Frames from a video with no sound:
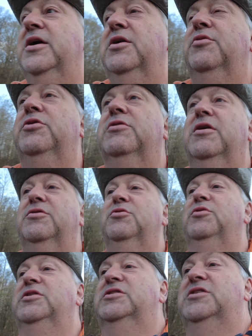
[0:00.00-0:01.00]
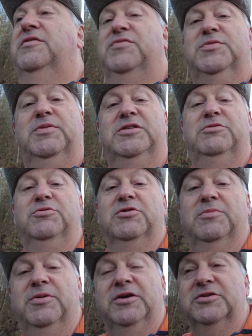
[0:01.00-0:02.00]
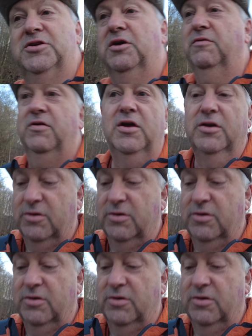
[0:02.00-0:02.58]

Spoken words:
When you're out doing this stuff, especially when you're out by yourself,